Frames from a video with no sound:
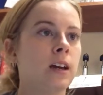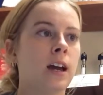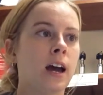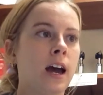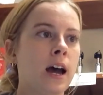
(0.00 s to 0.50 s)

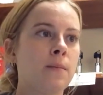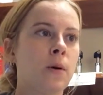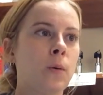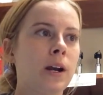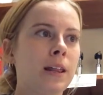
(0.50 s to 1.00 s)

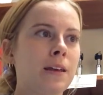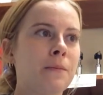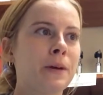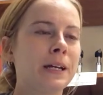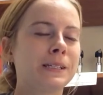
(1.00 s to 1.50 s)
One of the
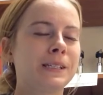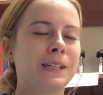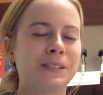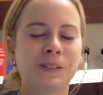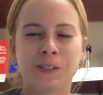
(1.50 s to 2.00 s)
biggest
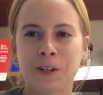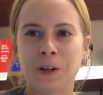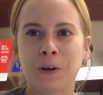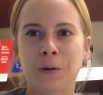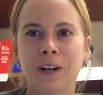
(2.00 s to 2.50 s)
things
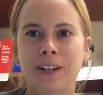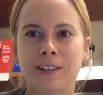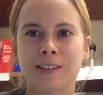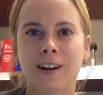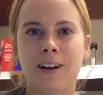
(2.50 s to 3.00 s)
too
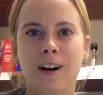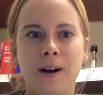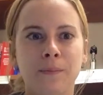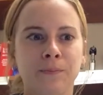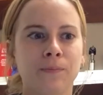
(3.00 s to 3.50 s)
is
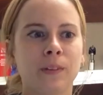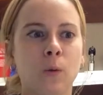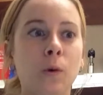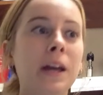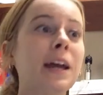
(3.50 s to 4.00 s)

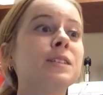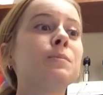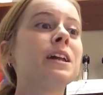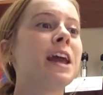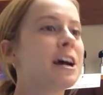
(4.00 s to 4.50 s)
we as
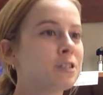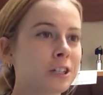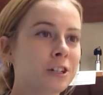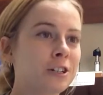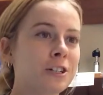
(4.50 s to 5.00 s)
pediatric
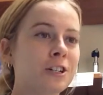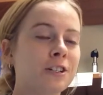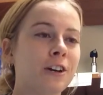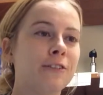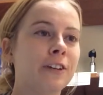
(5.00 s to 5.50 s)
nurses
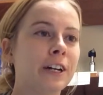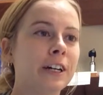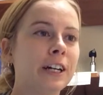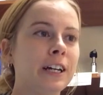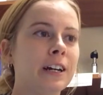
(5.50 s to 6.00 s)
are
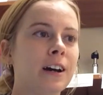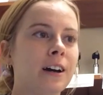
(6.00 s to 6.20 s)
very